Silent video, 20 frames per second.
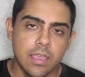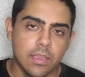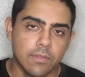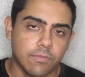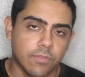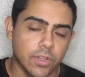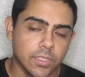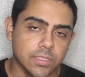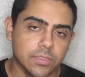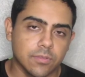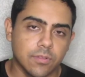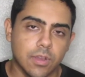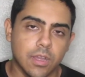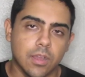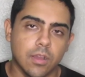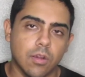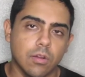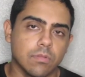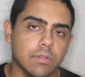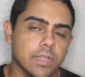front
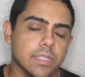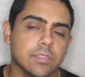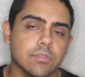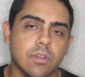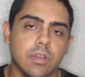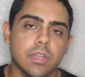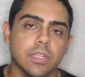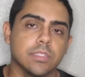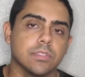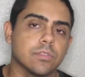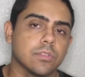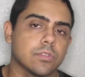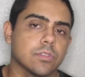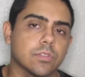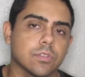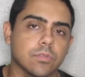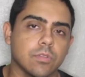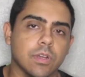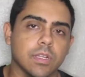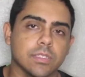squat, overhead squat, and zercher
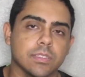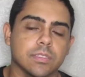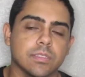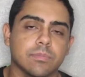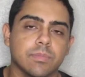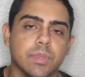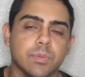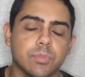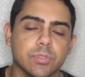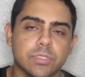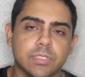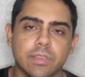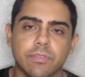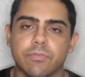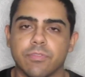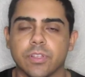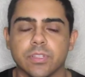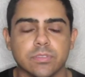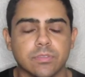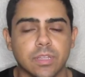squats. People say
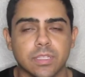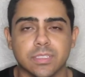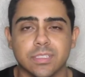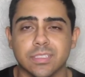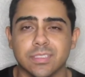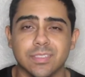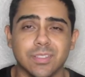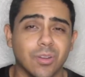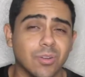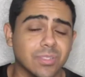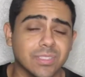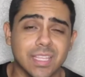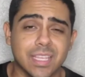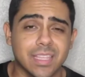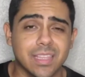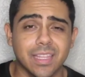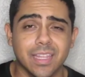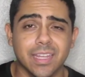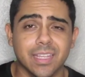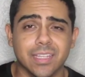front squats because no one's
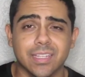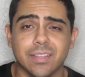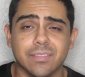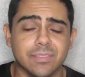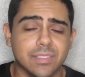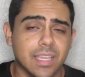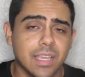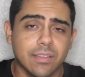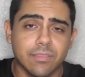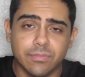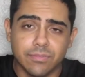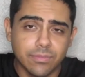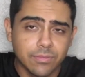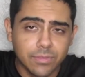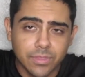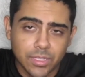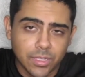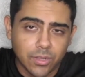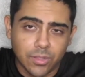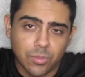athletic enough to have,
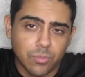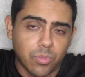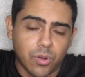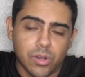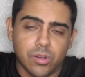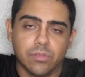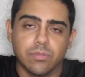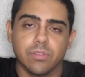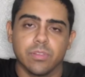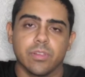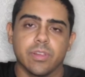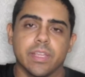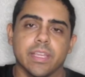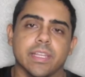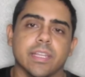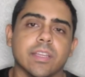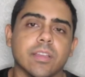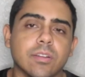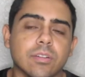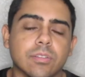you know, the bar over their head
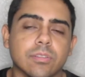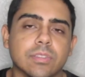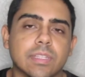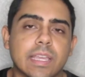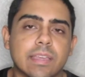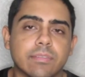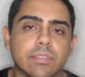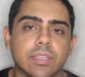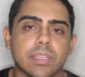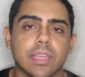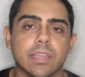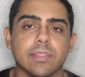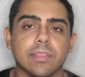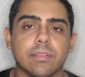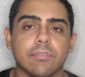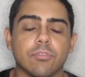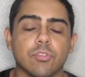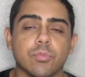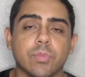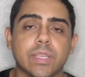and go heavy, and
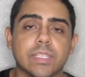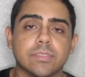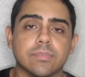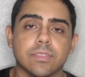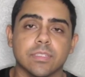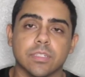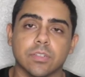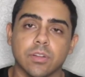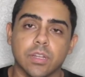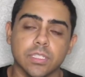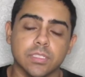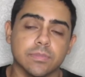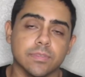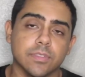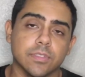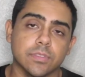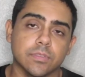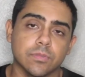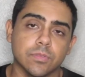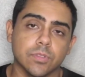everyone makes fun of
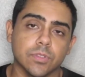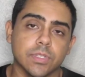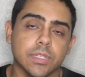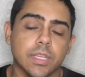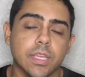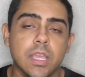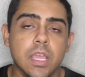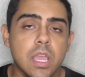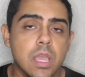CrossFitters for doing it.